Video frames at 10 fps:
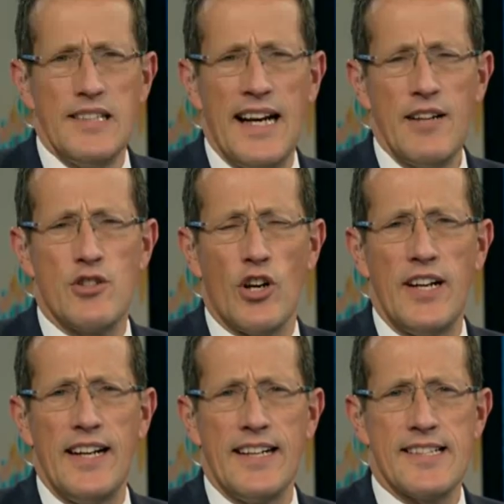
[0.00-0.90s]
Now
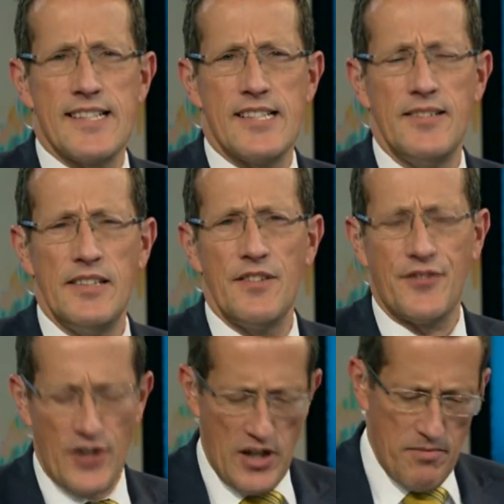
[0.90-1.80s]
joining us
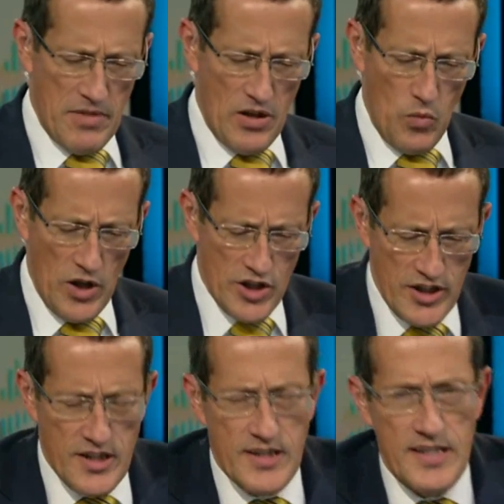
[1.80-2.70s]
from
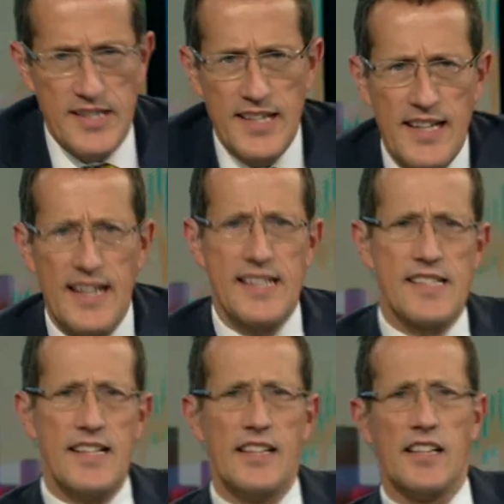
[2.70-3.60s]
Washington, D.C.
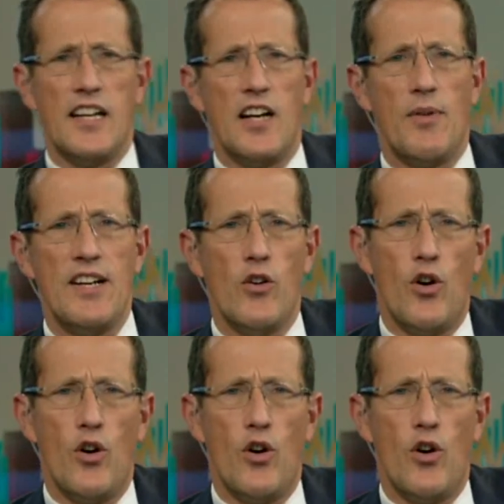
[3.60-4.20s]
is Neil Irwin,